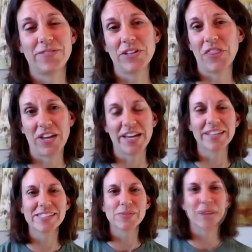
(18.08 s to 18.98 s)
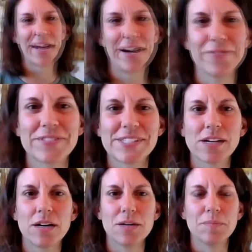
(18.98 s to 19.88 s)
fun things. We have
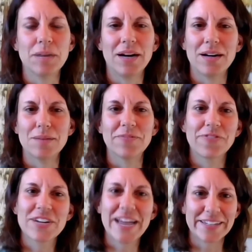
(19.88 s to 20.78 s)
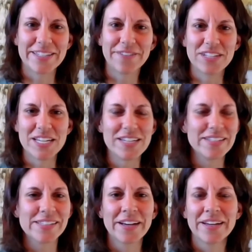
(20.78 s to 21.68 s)
some um, free
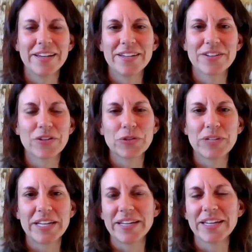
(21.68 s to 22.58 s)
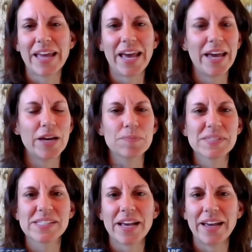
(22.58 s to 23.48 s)
activities, including
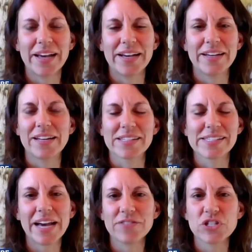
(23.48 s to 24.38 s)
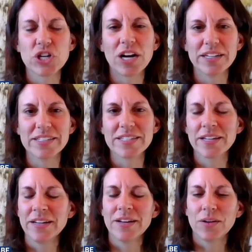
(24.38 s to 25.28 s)
games and a scavenger
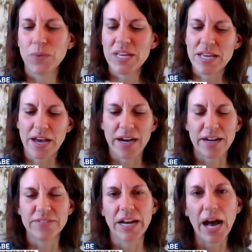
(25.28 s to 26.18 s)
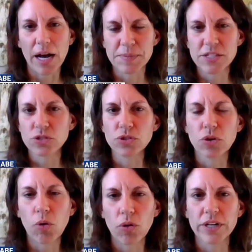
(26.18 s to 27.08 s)
hunt. We have an obstacle
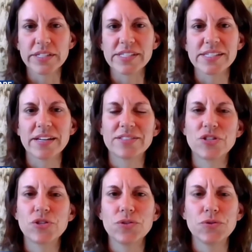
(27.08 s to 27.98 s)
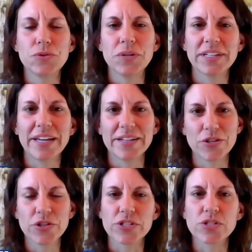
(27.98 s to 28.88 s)
course to get
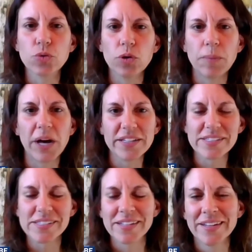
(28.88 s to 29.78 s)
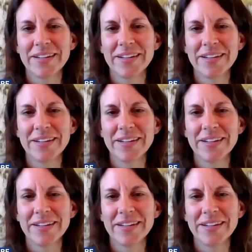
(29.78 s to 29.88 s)
to the school bus